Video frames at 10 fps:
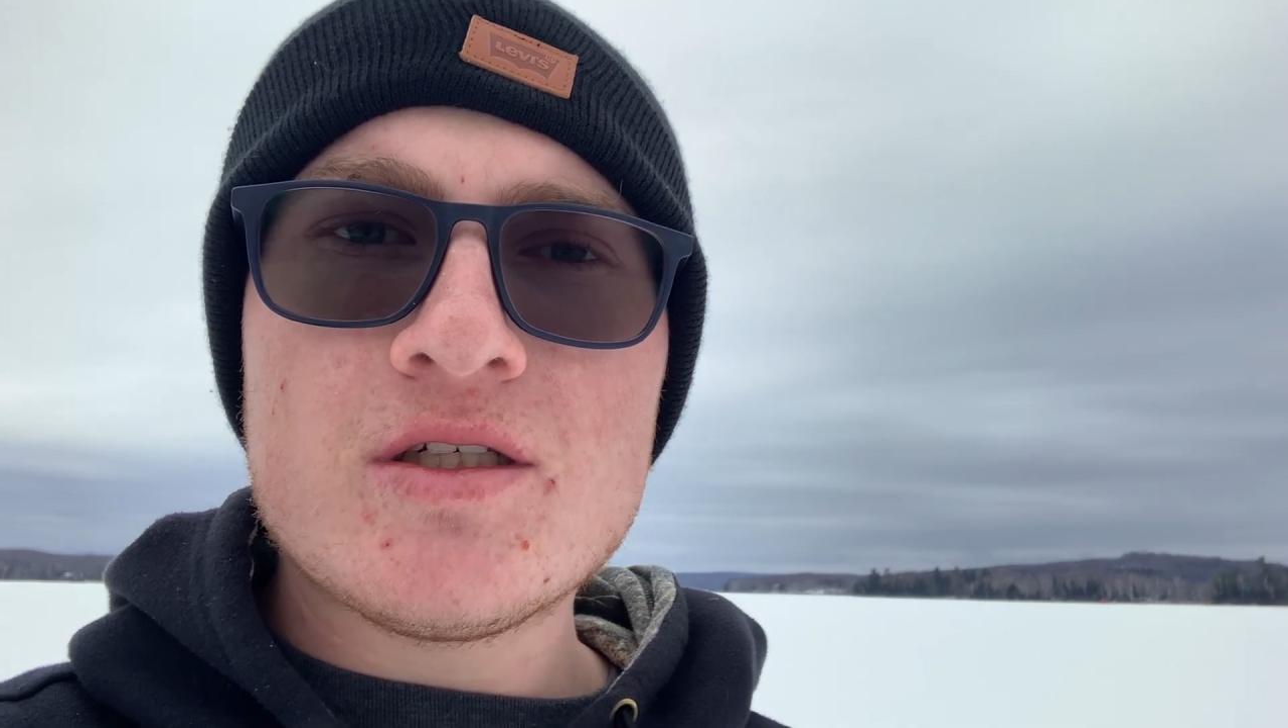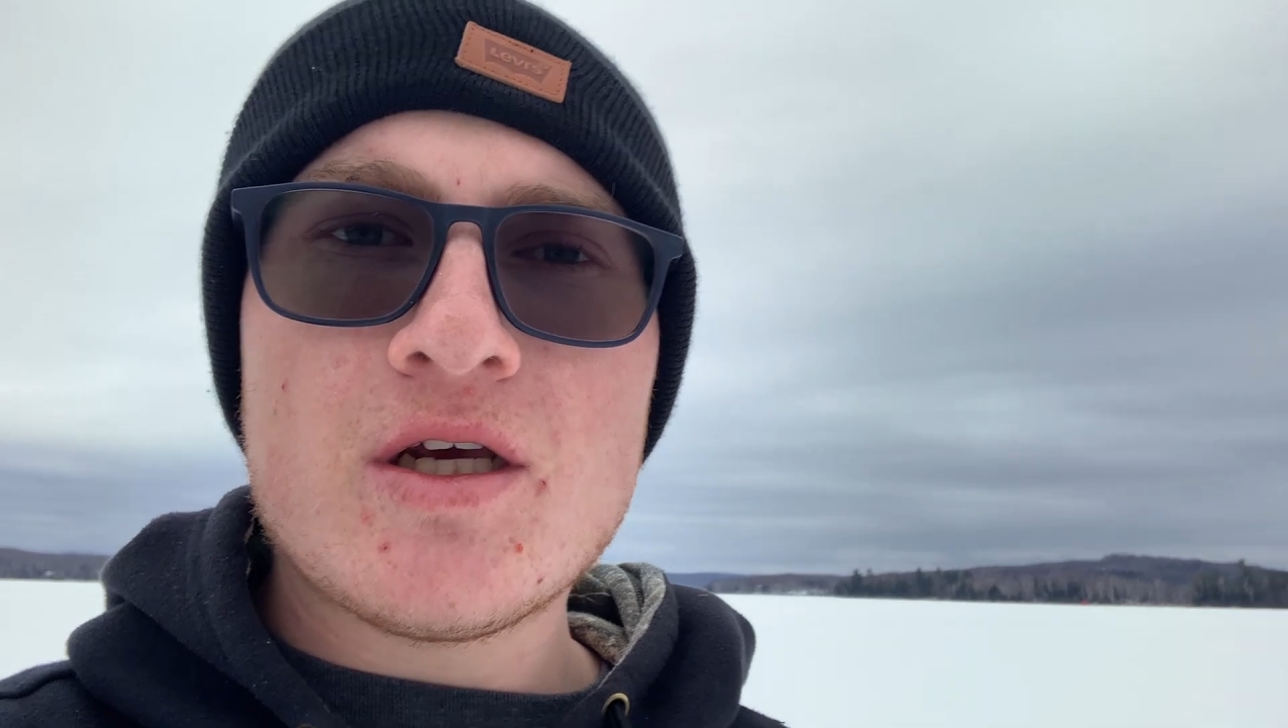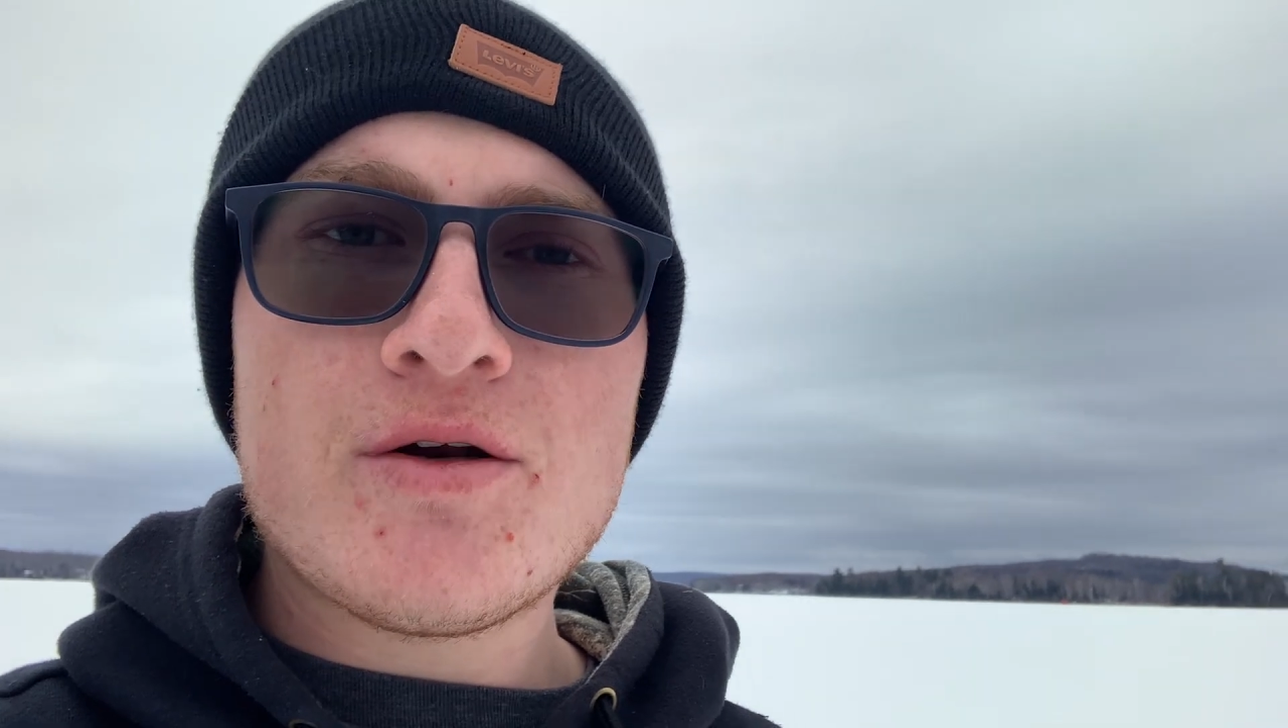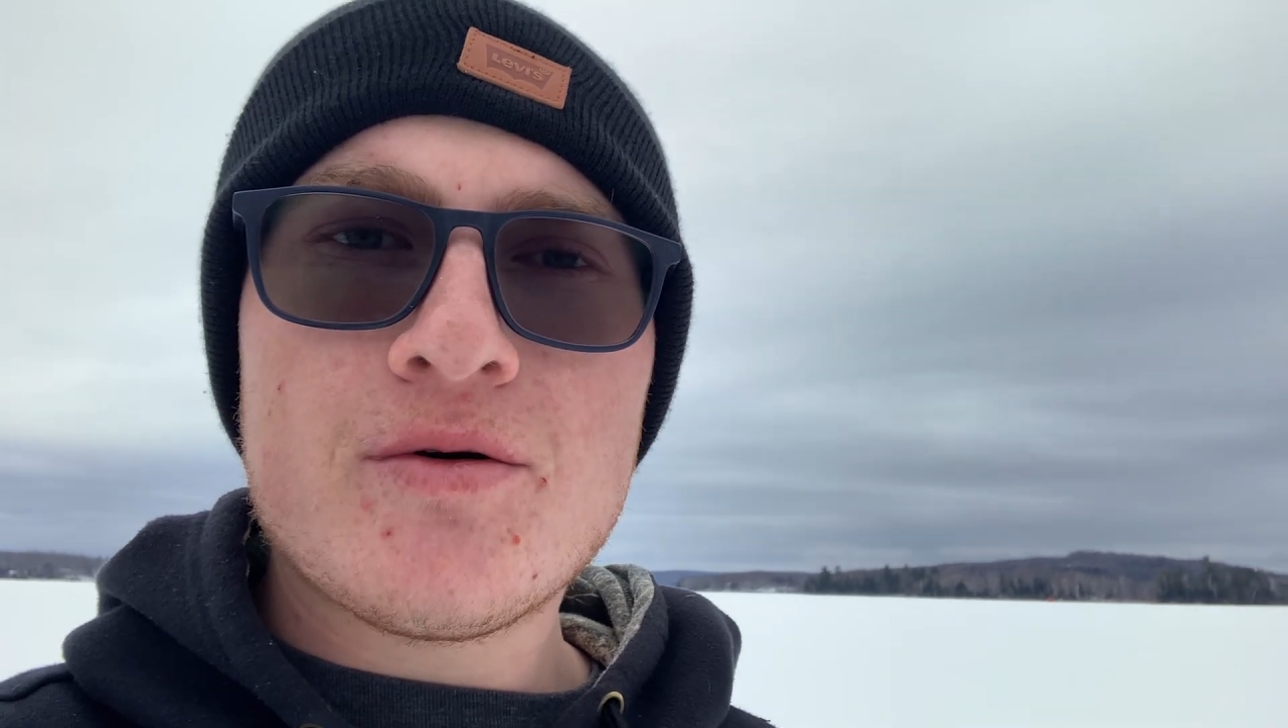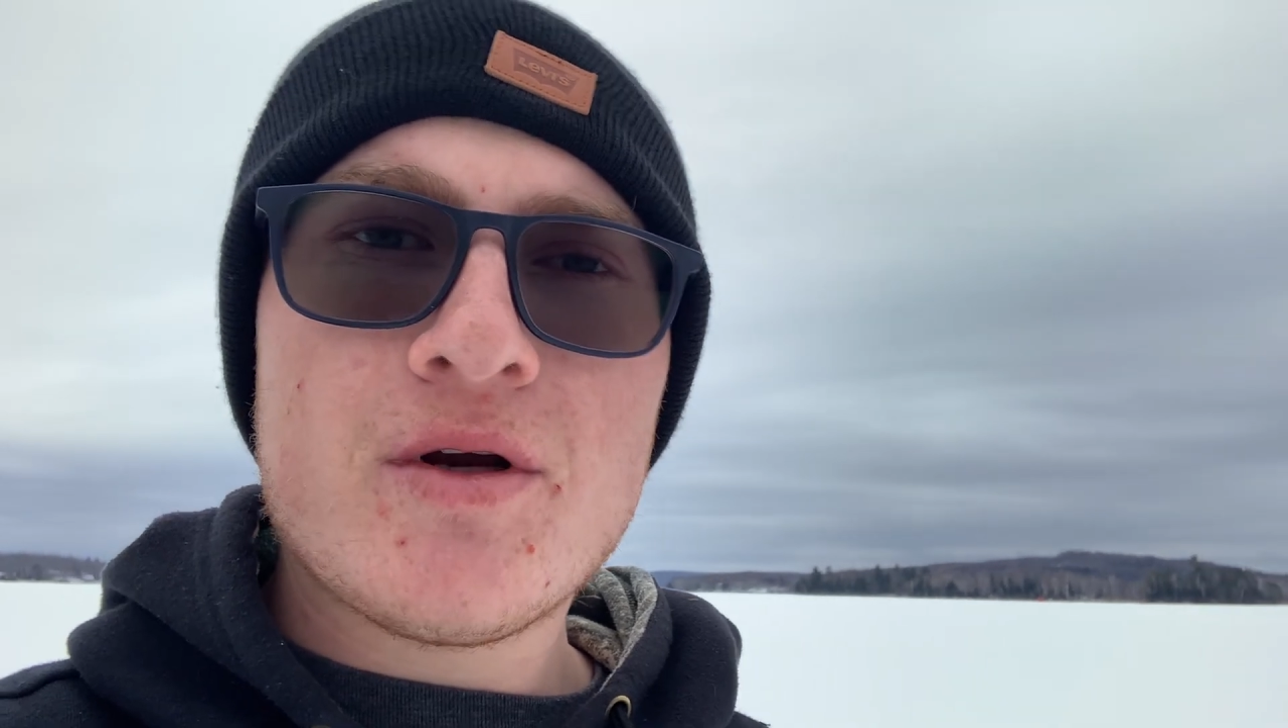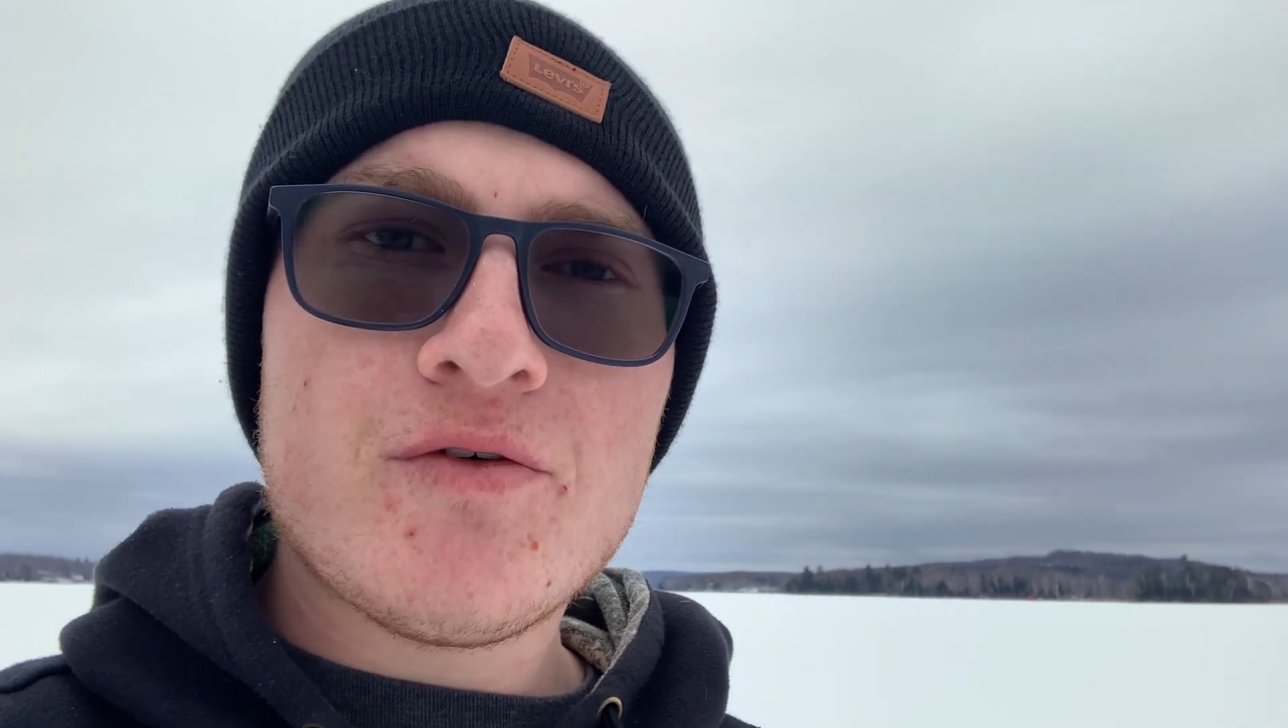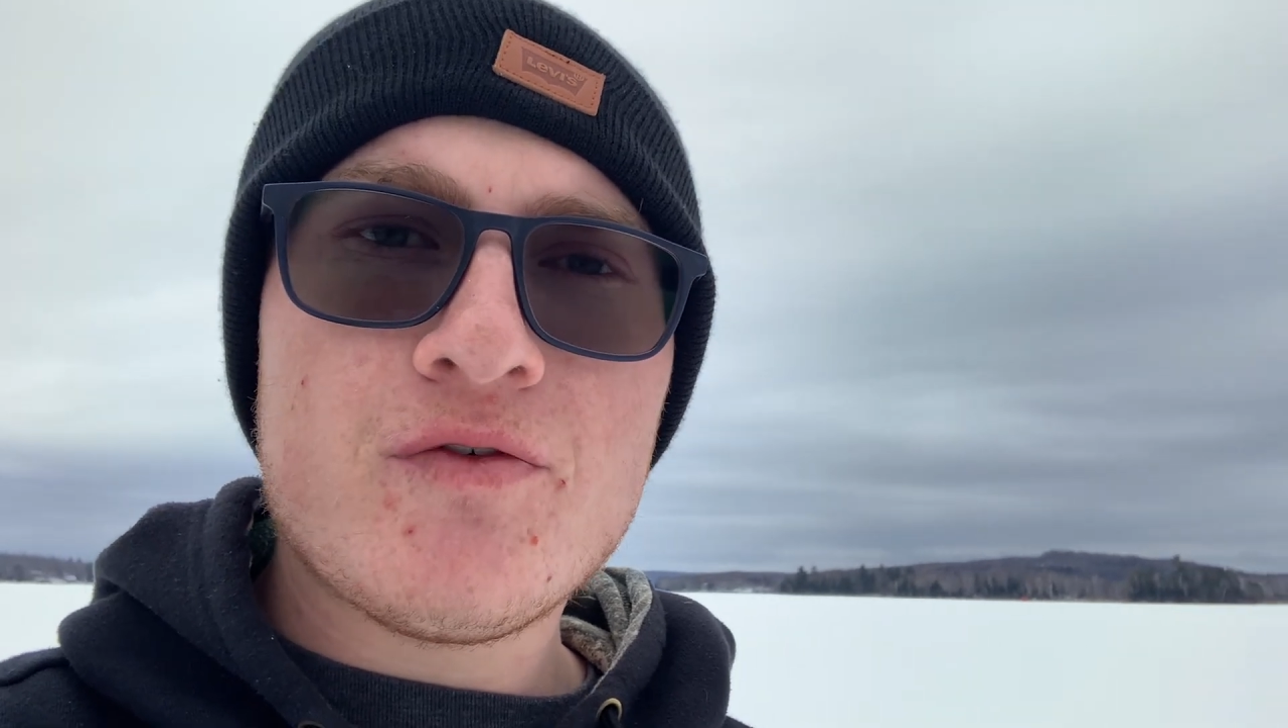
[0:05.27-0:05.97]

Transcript: January